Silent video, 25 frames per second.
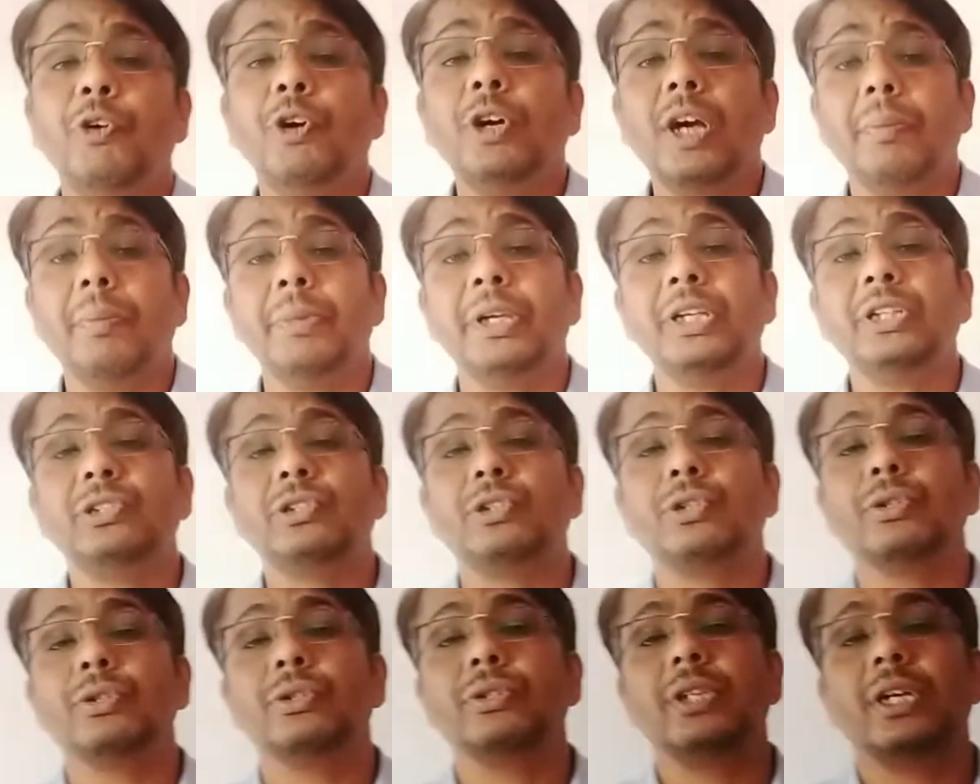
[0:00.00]
Now
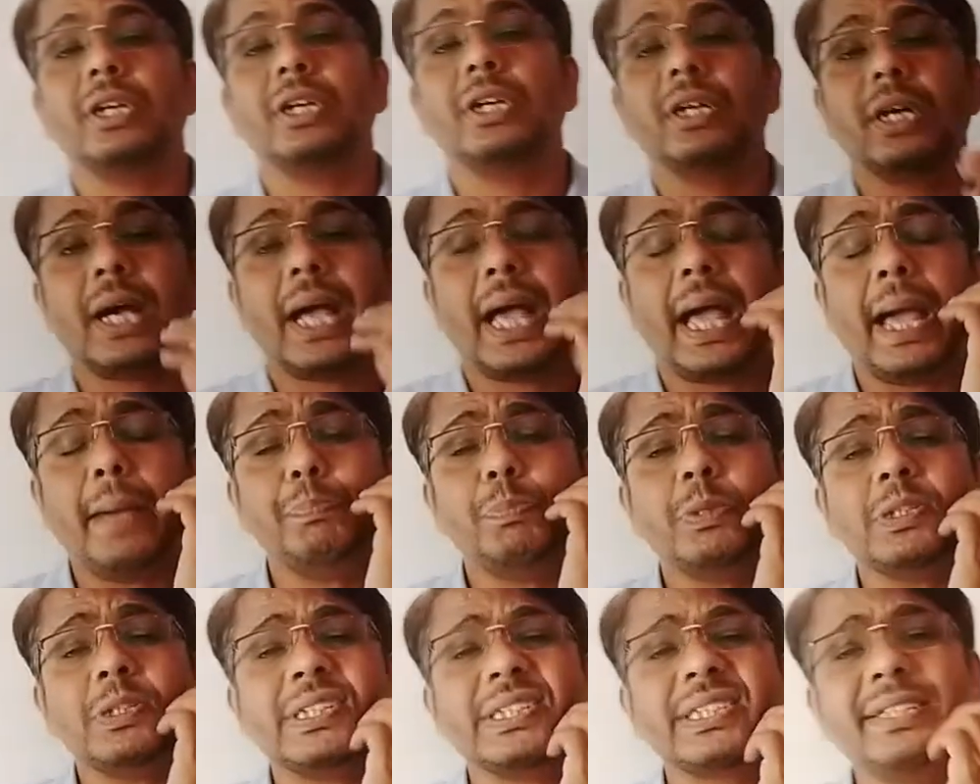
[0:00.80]
before coming to
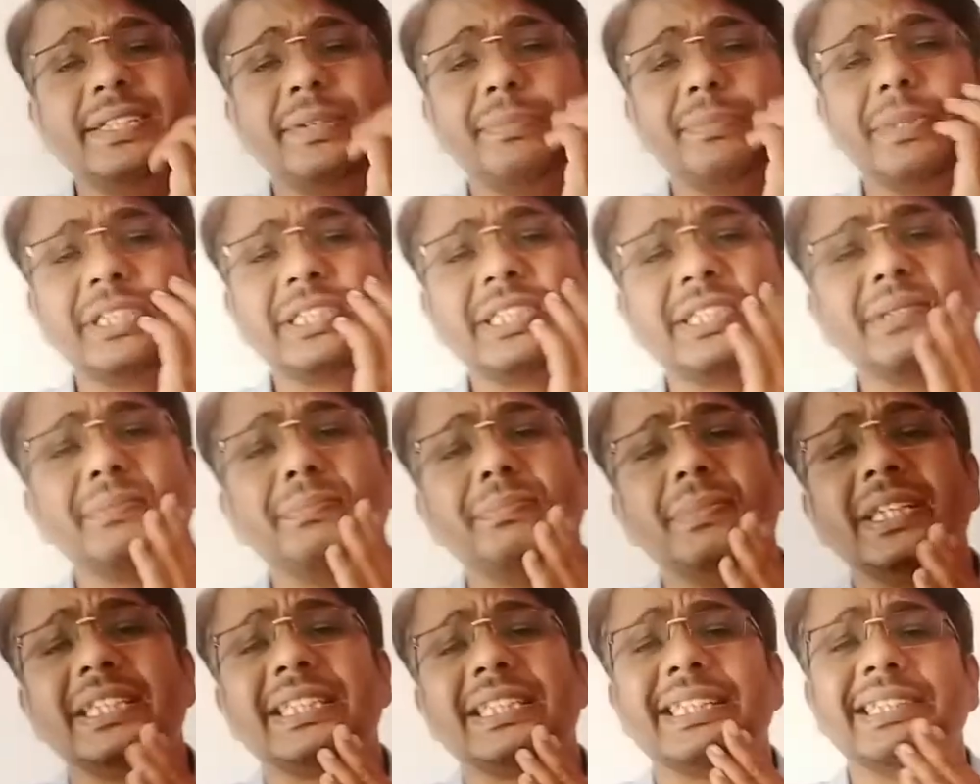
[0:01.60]
the
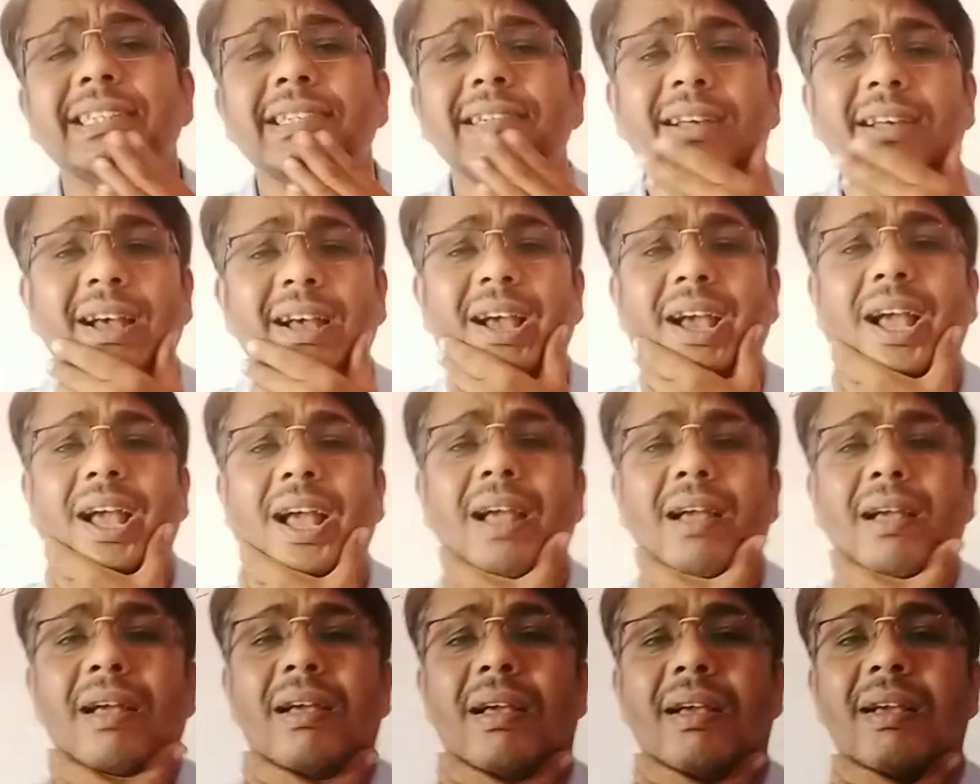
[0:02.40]
approximation
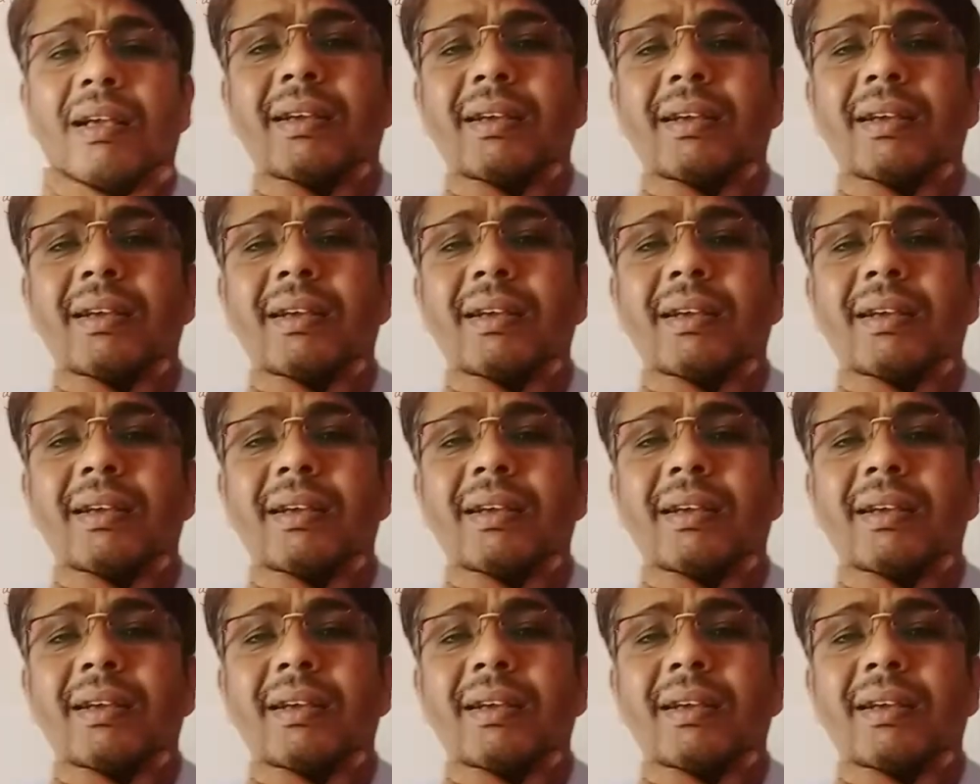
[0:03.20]
method,